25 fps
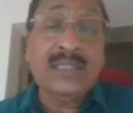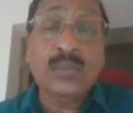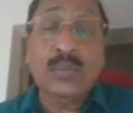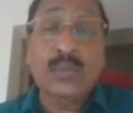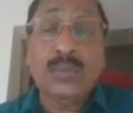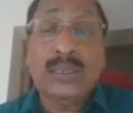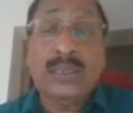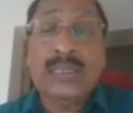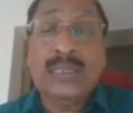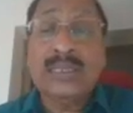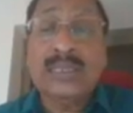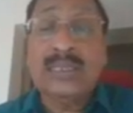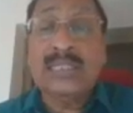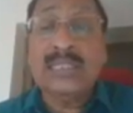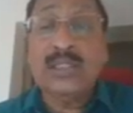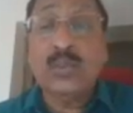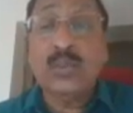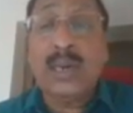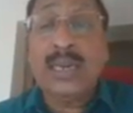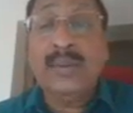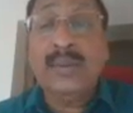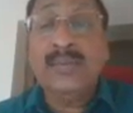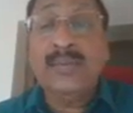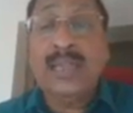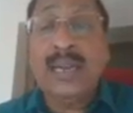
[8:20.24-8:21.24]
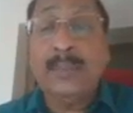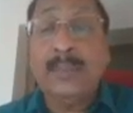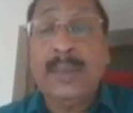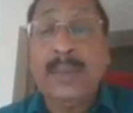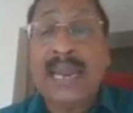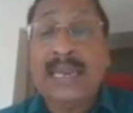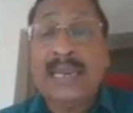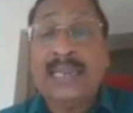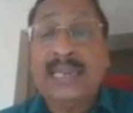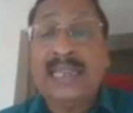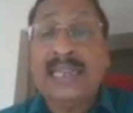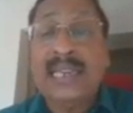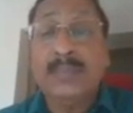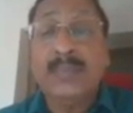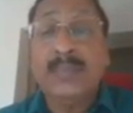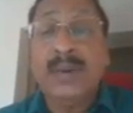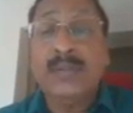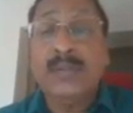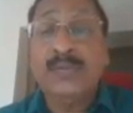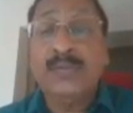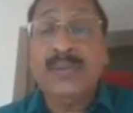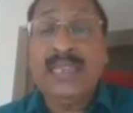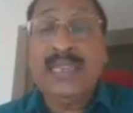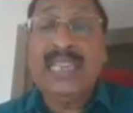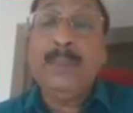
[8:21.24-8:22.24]
what is this one, the back
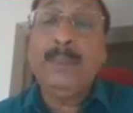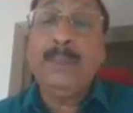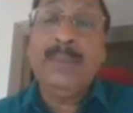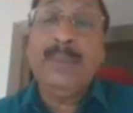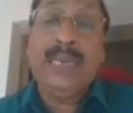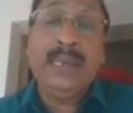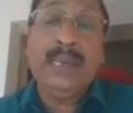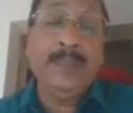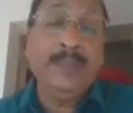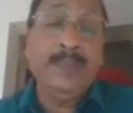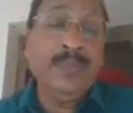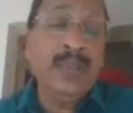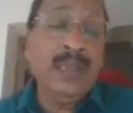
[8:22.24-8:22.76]
EMF EB.